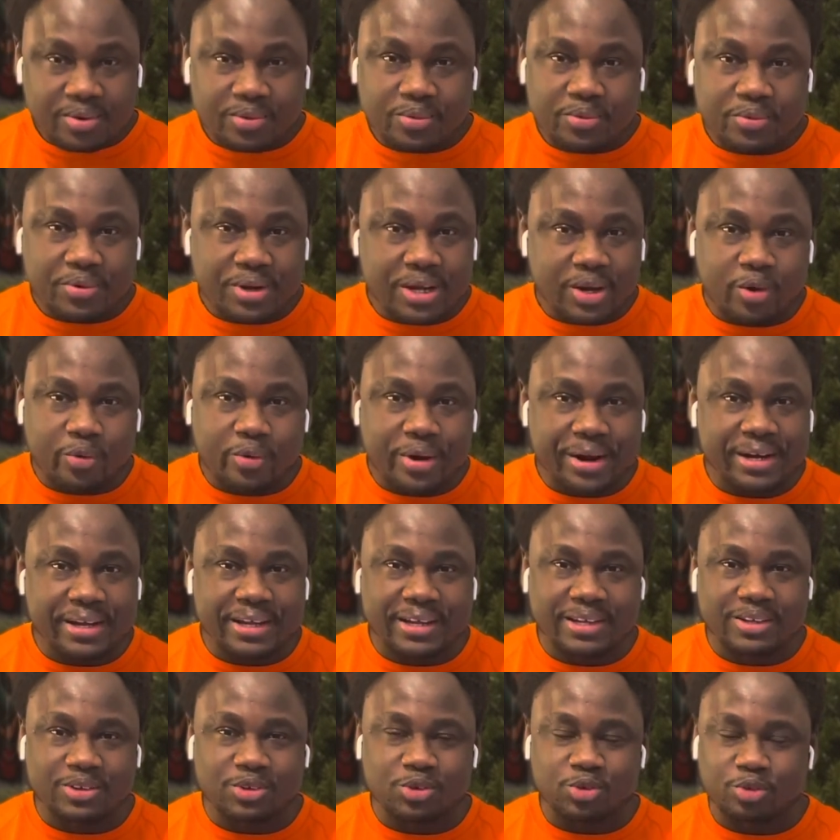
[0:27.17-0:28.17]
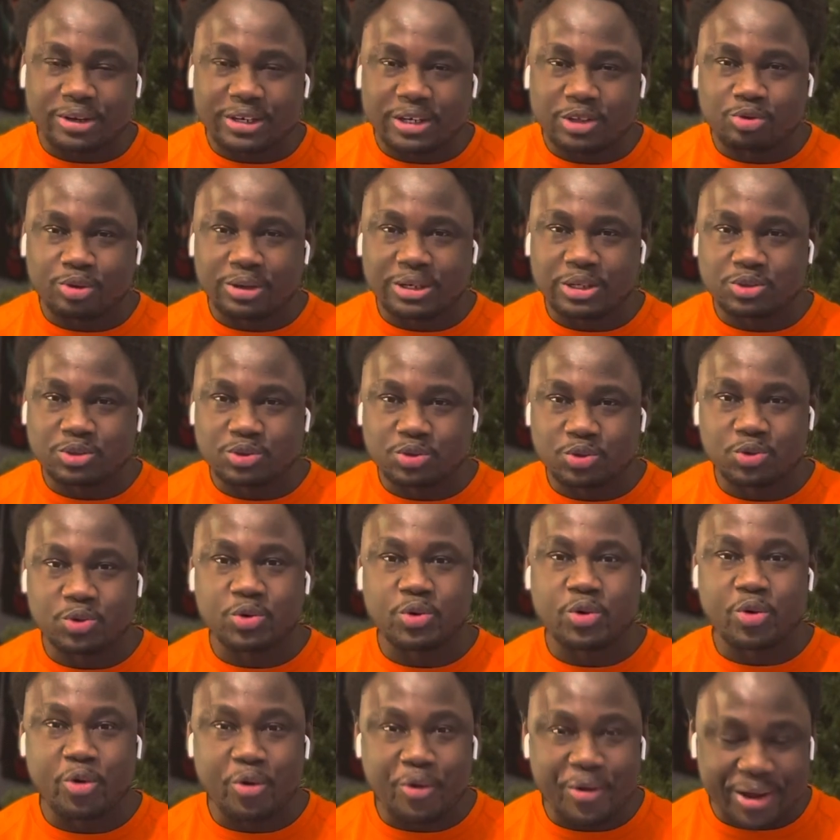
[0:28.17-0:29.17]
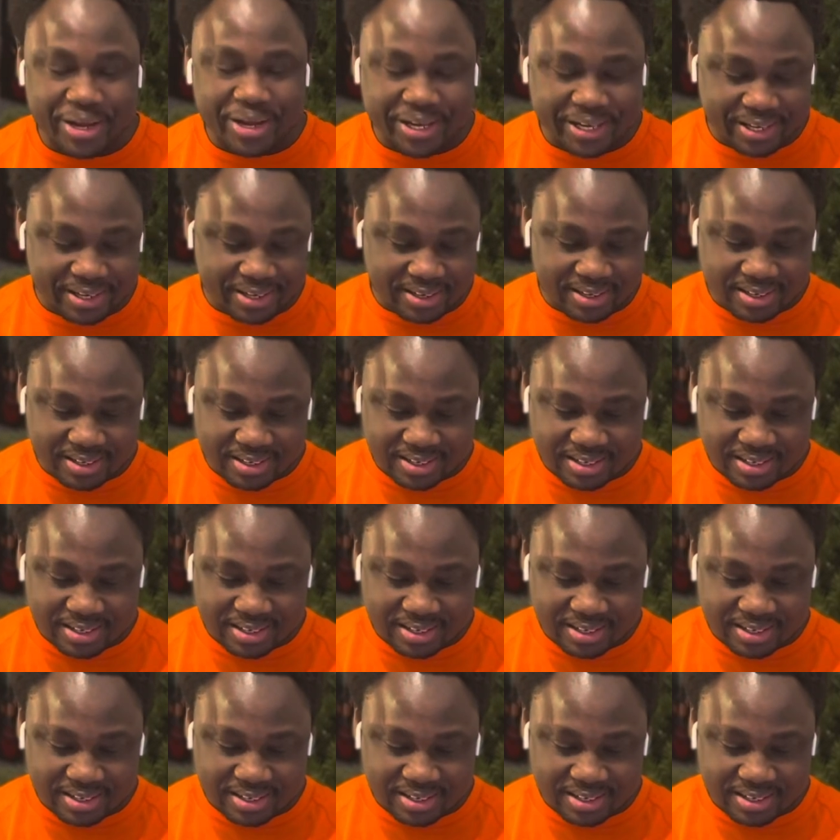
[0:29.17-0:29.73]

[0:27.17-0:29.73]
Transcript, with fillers: We are already in 2022. Hooray!